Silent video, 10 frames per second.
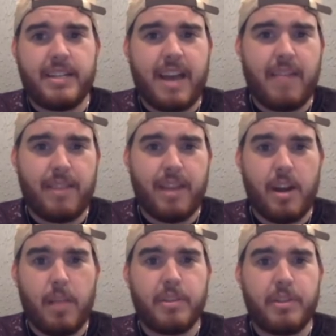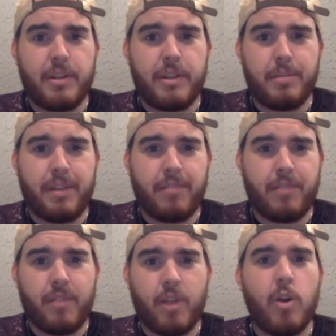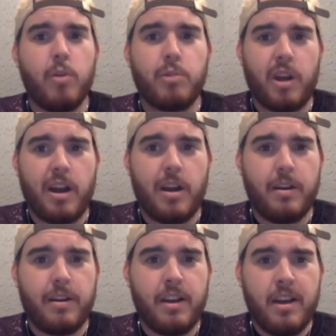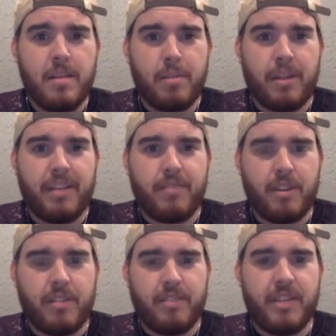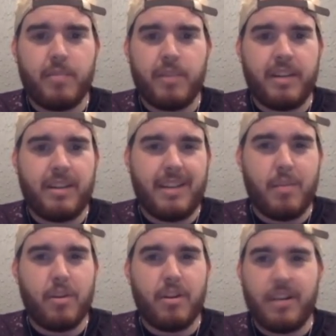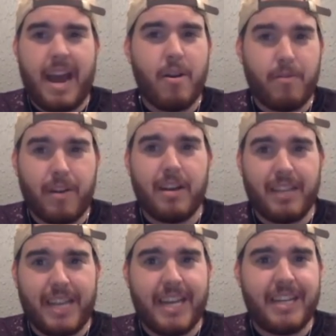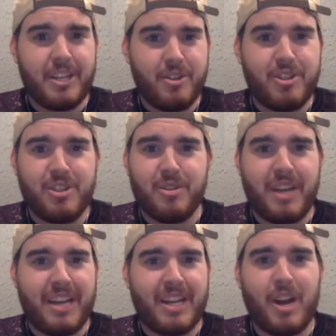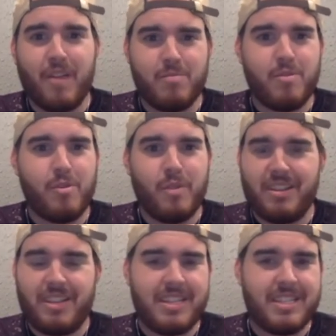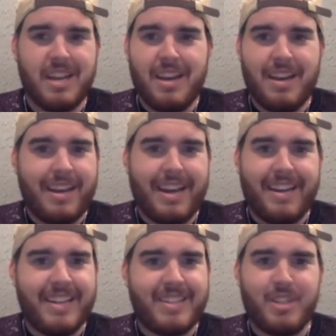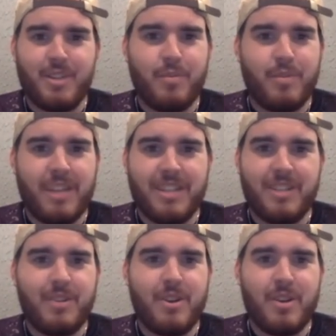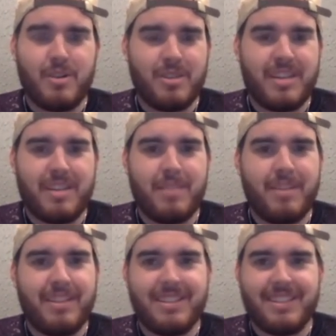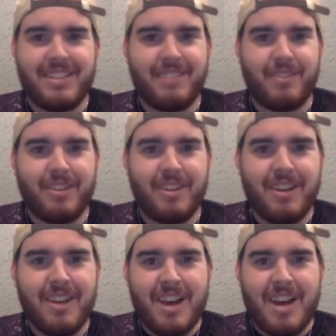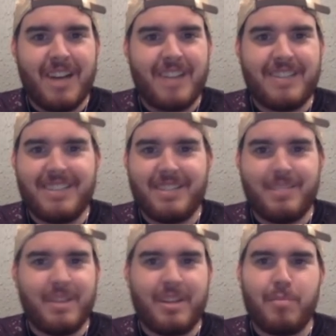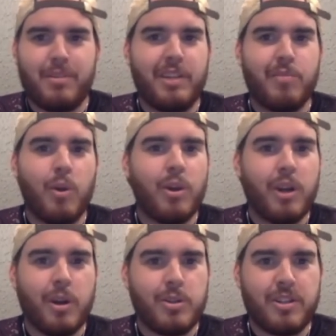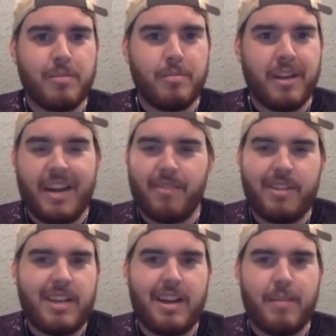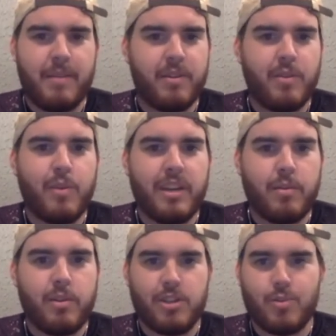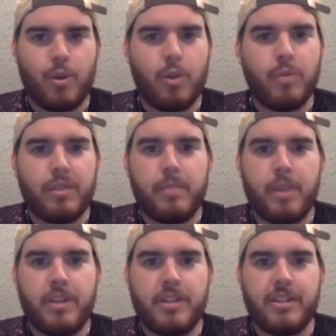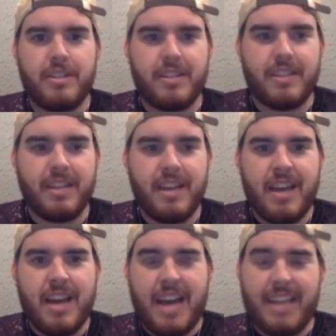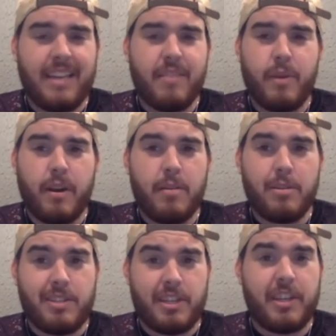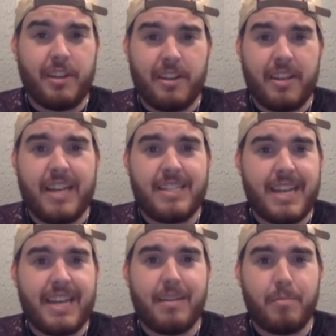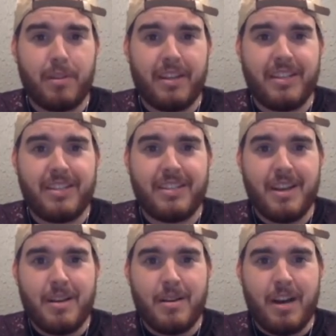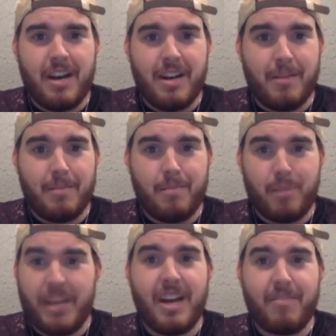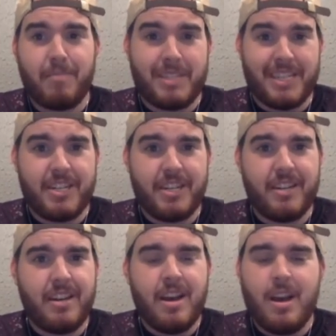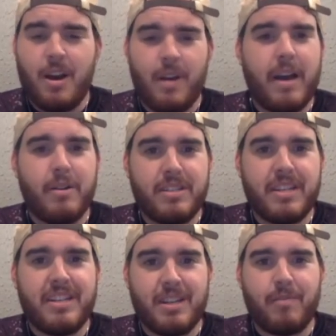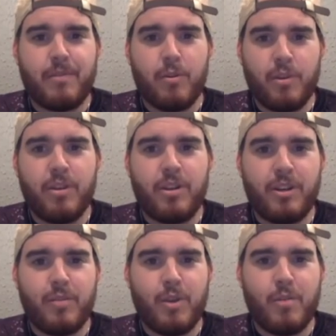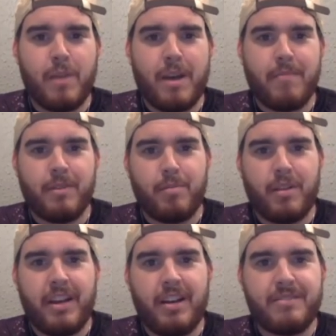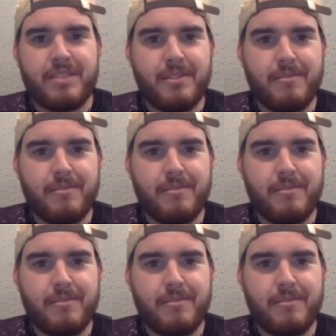and having that opportunity to play in front of our home crowd, play in front of the arena that we're now finally getting used to, getting comfortable with. Because, again, as you as you know as well as anybody in this league, for us, this has been a complete roller coaster. But every time, every week, we're just rolling with the punches. And I think if we were able to secure that second place uh, playoff position, oh, that would set us up for a real good roadmap for the playoffs.